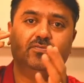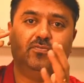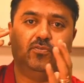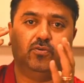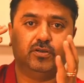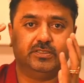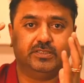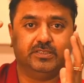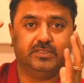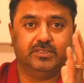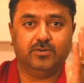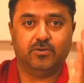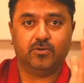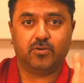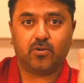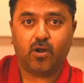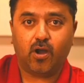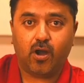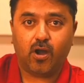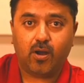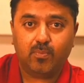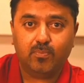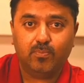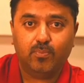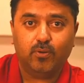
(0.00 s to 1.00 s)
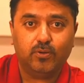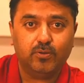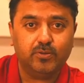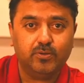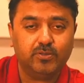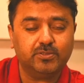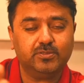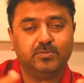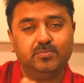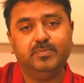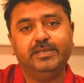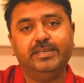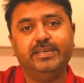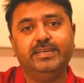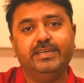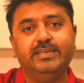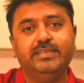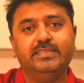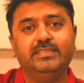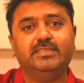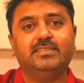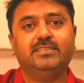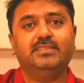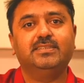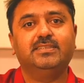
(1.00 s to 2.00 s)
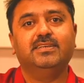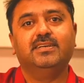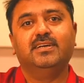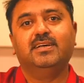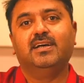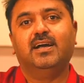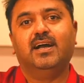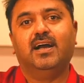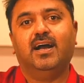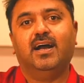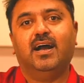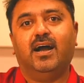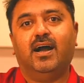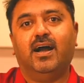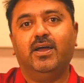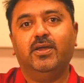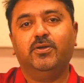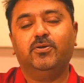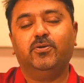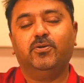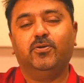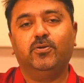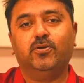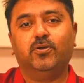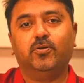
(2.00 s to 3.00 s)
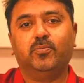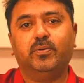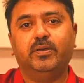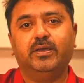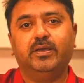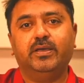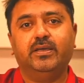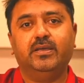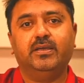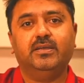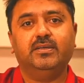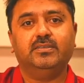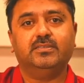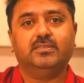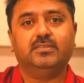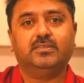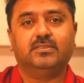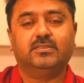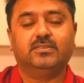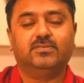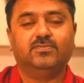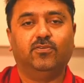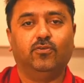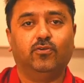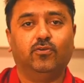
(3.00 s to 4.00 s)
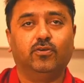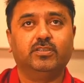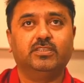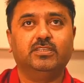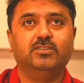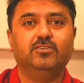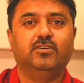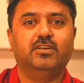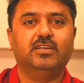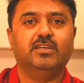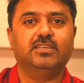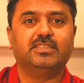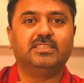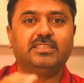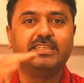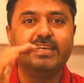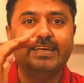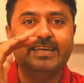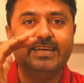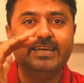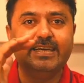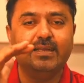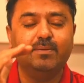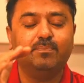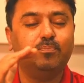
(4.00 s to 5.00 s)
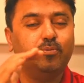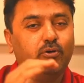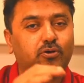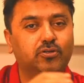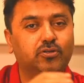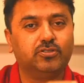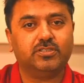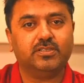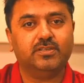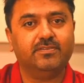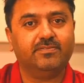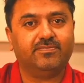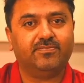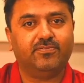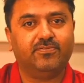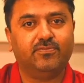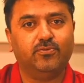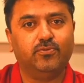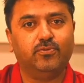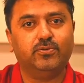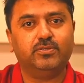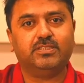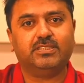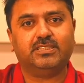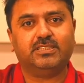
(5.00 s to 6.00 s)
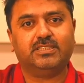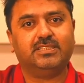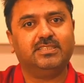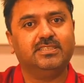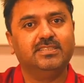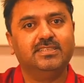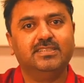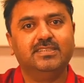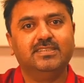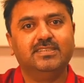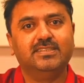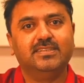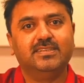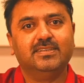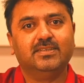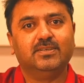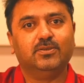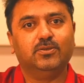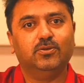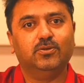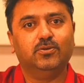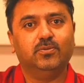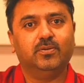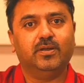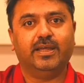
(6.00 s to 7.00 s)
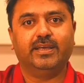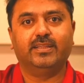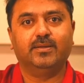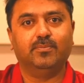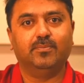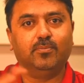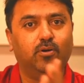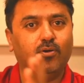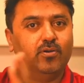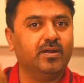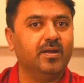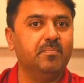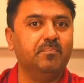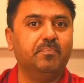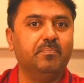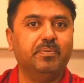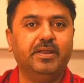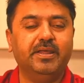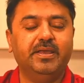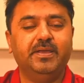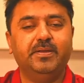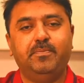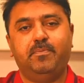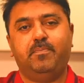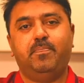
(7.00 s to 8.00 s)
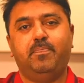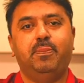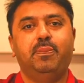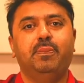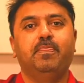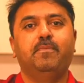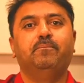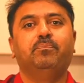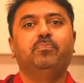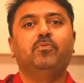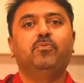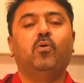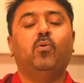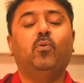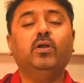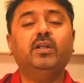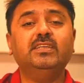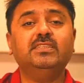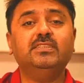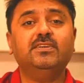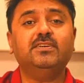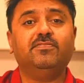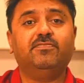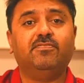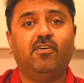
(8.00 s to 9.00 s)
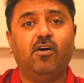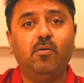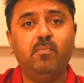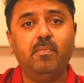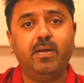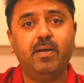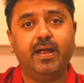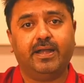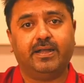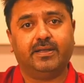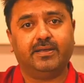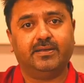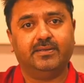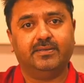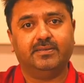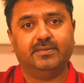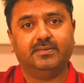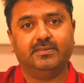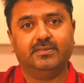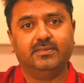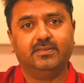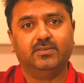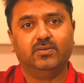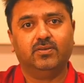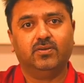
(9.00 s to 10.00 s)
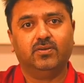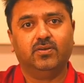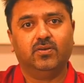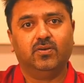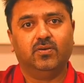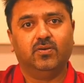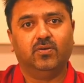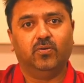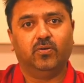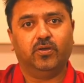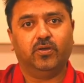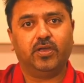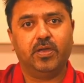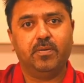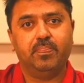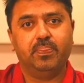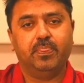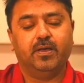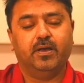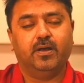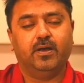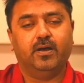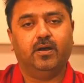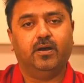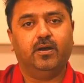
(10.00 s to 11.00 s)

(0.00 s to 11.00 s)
focusing on combo meals, are you going to be focusing on a single portion foods, like the bowl company? What is the format? Okay,